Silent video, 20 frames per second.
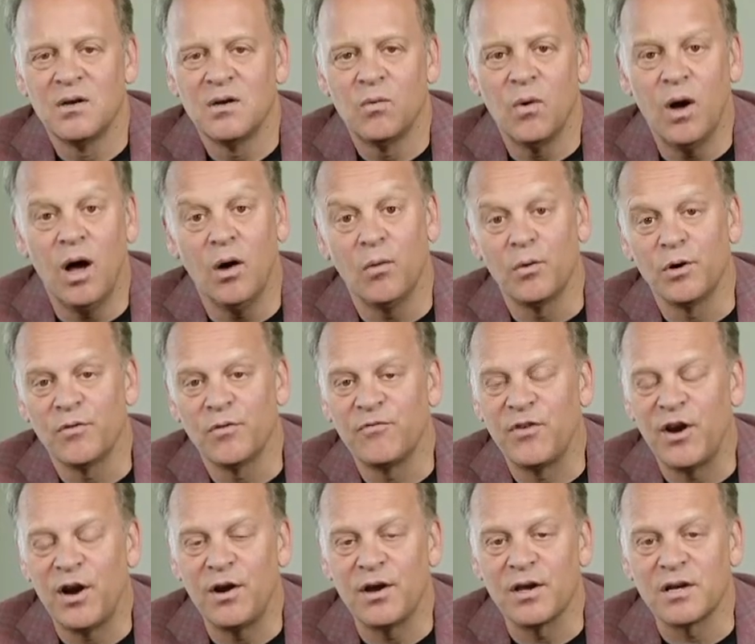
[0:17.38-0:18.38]
Well, we're
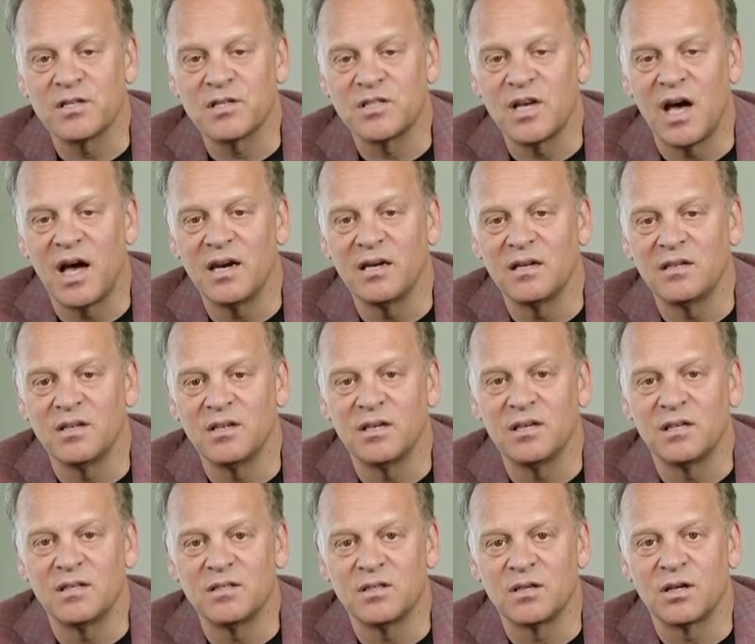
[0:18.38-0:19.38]
very excited
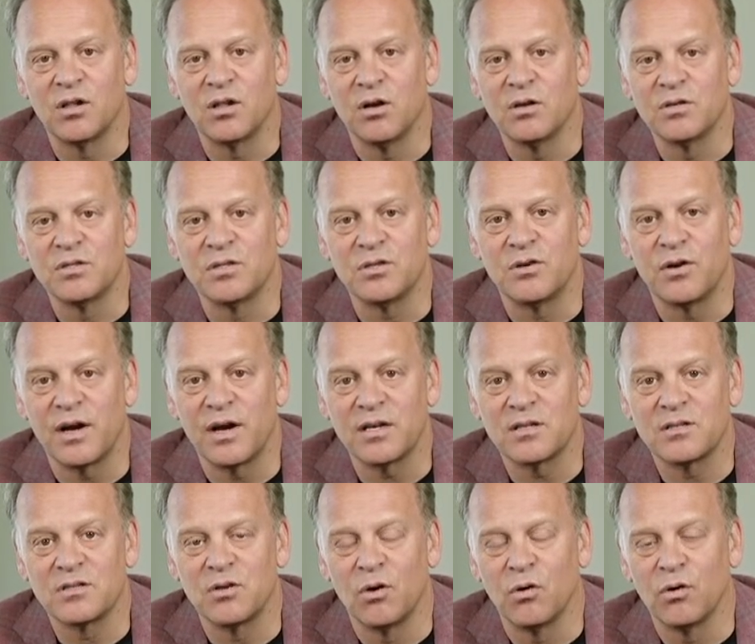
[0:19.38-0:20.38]
to close the direct
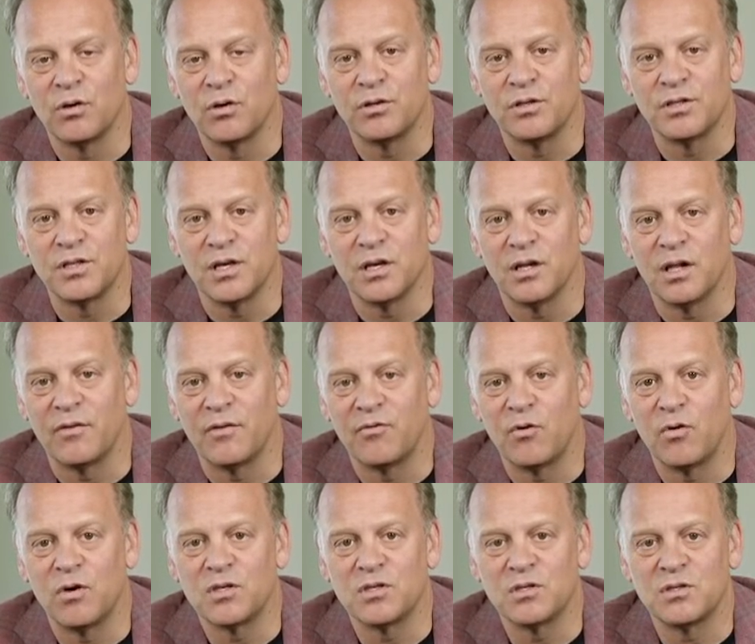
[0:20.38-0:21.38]
solar deal. Of
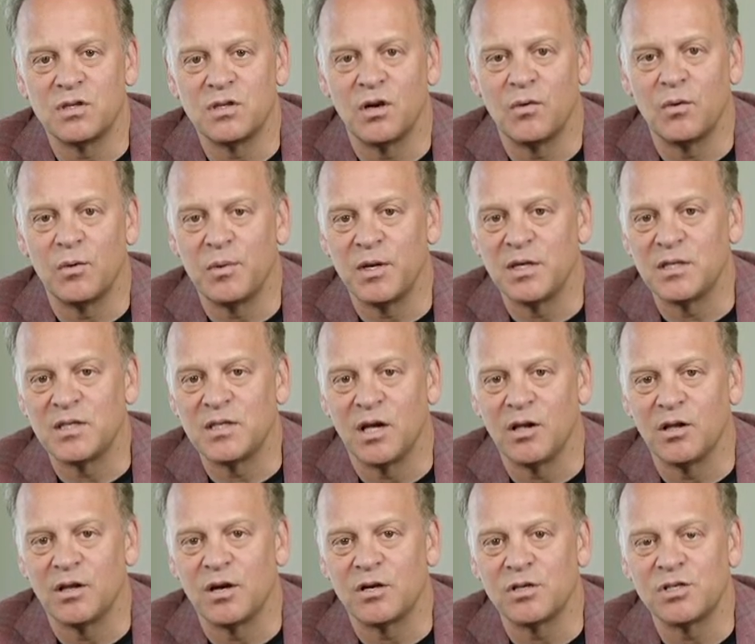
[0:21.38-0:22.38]
course, you know, we've been
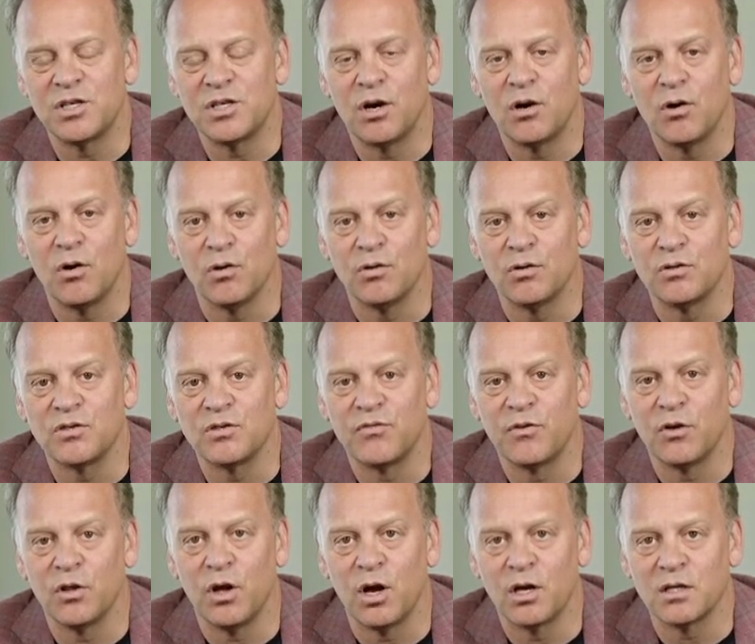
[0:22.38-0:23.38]
telling our shareholders
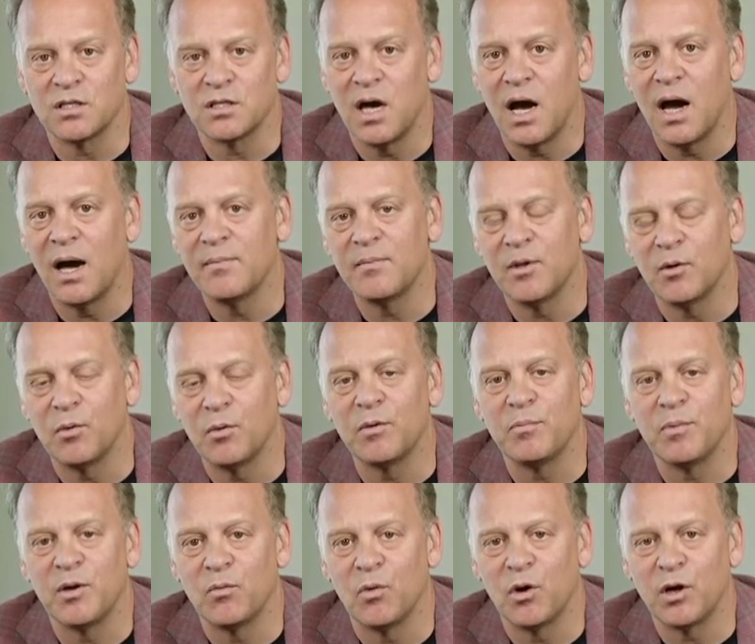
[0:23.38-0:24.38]
for a long time that we've
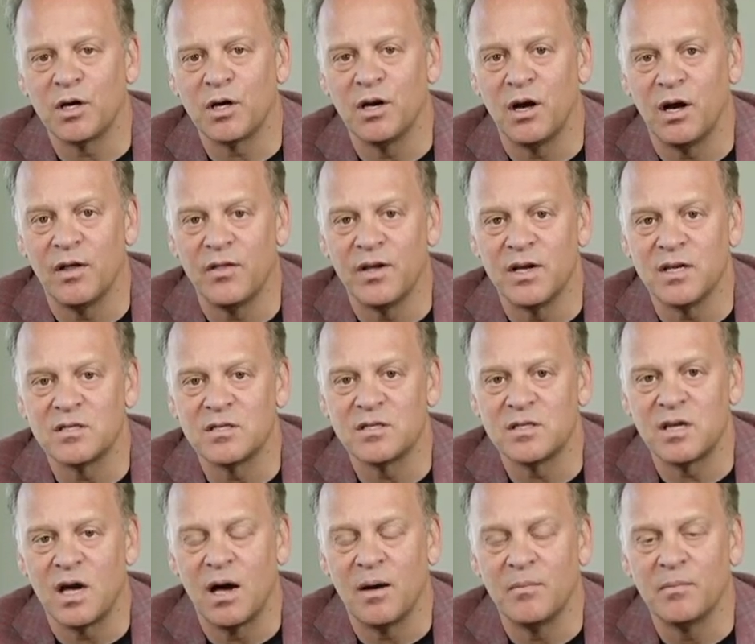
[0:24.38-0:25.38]
been working on
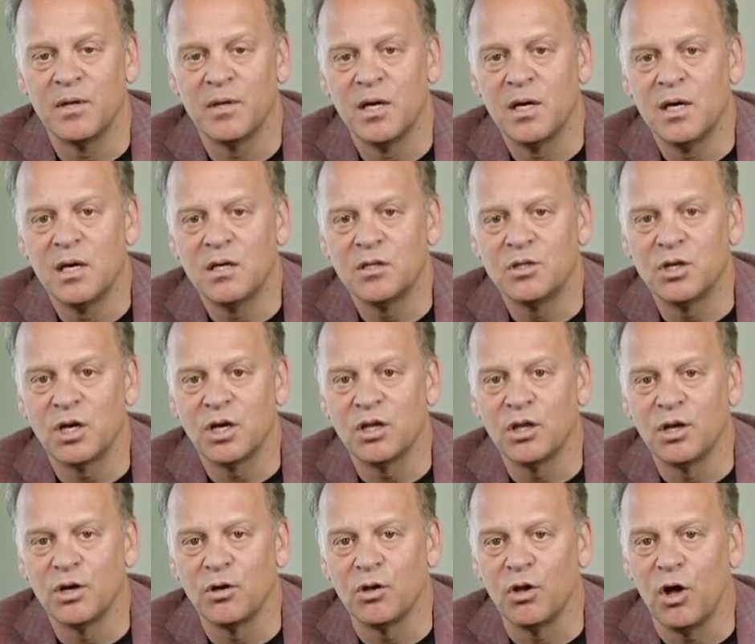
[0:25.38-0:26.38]
this. Took a
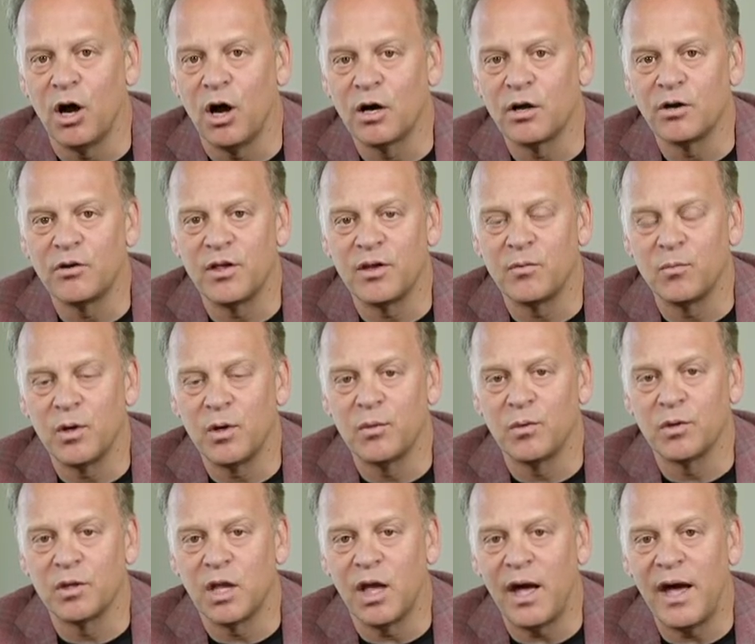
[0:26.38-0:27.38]
little longer than we
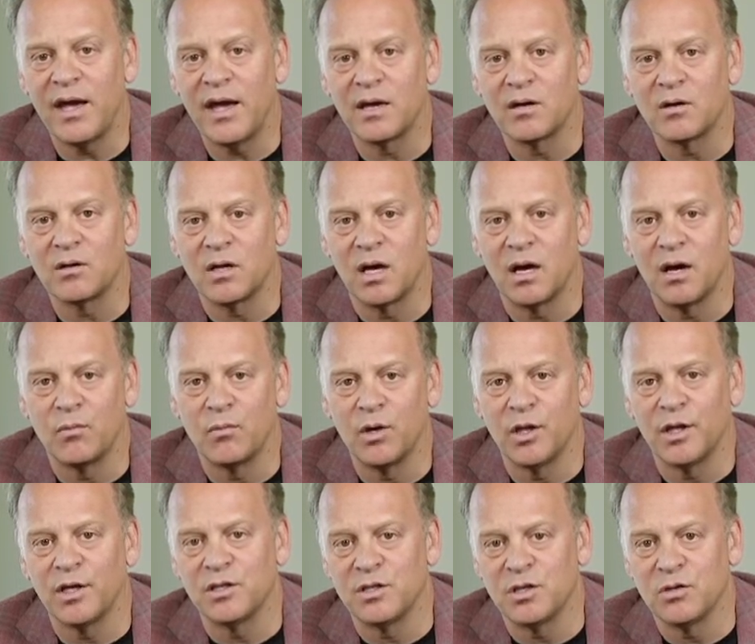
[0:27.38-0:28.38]
would like,
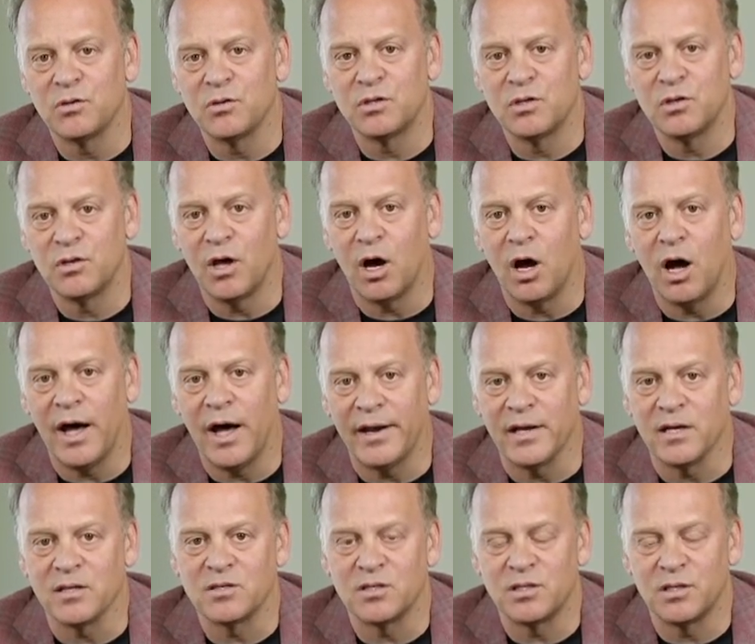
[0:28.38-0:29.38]
really due to the
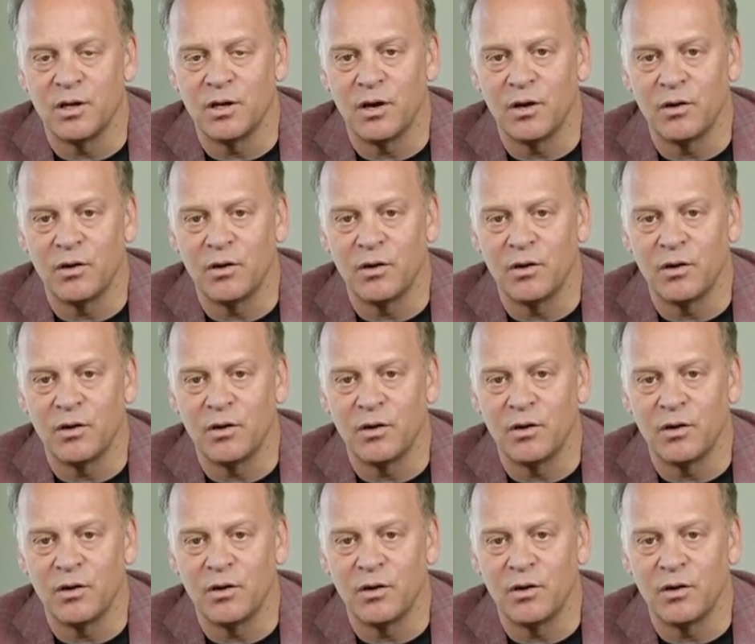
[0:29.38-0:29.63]
audits.